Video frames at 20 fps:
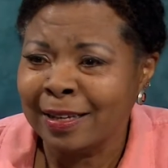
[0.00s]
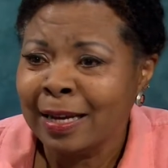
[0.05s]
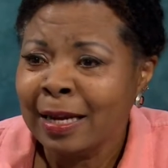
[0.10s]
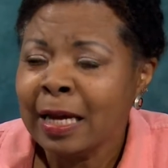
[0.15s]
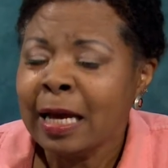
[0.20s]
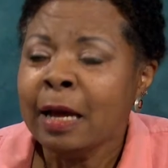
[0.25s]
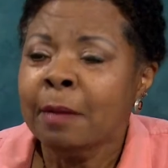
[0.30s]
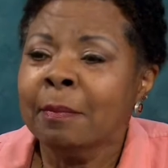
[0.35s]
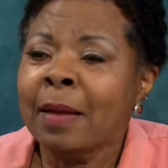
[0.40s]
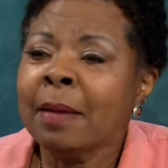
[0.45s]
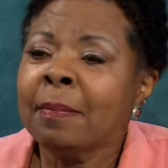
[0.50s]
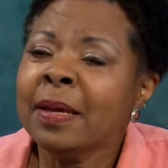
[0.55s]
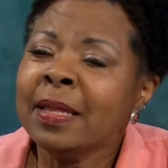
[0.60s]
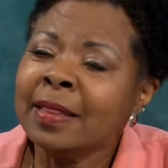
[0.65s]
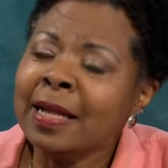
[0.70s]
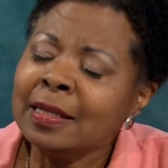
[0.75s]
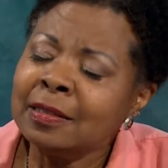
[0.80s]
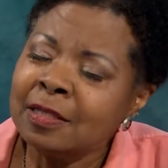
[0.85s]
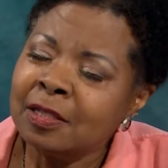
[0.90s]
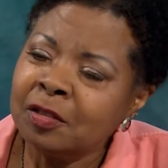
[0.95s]
Yeah, Maybe yeah.
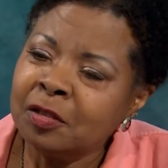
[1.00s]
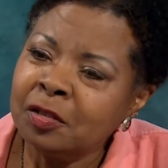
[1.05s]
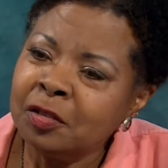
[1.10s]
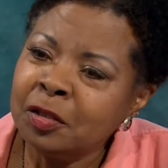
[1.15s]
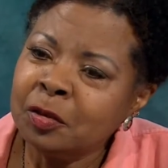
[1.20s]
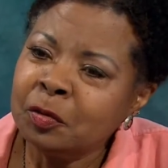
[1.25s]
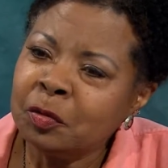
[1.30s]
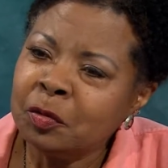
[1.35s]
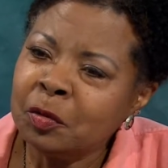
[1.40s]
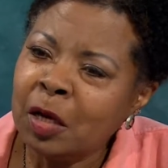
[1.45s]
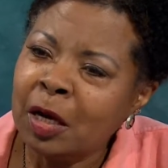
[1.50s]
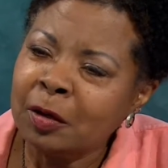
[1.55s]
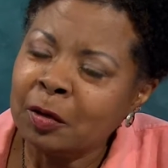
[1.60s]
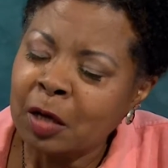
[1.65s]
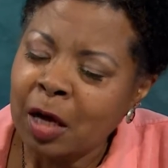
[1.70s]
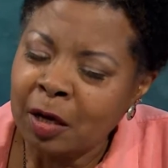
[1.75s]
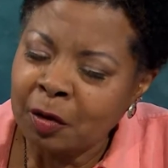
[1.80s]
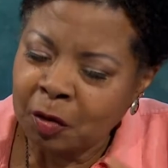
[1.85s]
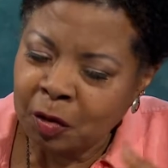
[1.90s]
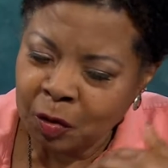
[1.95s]
that's a good
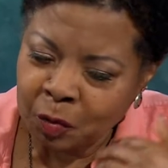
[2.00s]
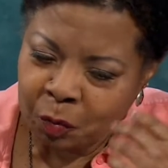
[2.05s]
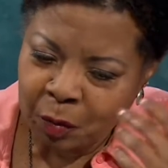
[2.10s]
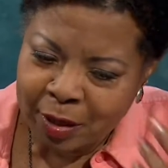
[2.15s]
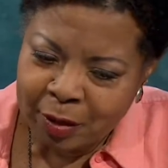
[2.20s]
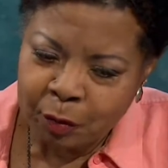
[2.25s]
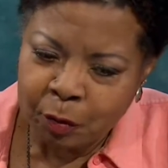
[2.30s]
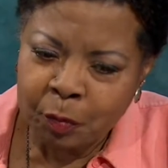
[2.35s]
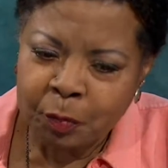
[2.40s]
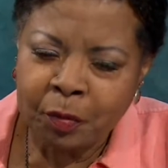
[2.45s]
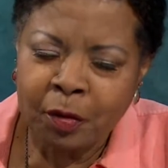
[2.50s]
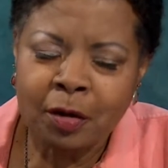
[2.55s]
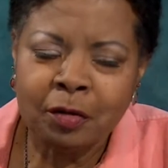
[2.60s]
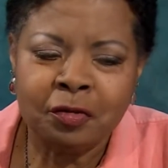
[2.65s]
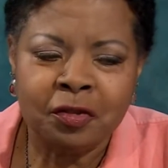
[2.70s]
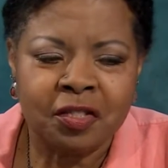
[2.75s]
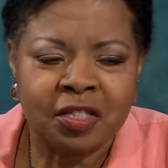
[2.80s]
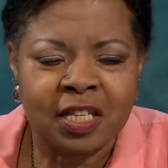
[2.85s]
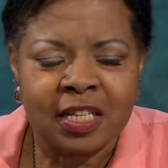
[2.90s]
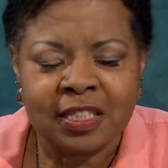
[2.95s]
a, a good way to approach
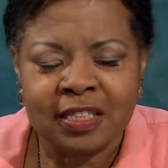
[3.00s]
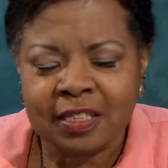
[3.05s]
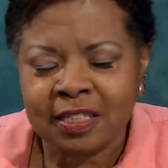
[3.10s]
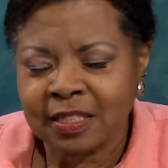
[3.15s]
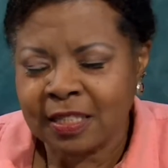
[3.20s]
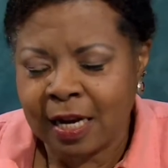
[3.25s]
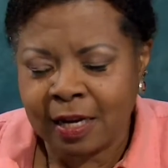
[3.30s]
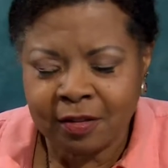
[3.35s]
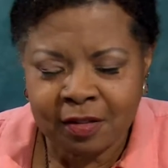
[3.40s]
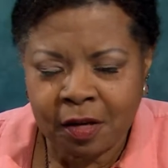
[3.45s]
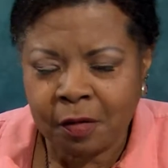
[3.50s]
things, not yeah.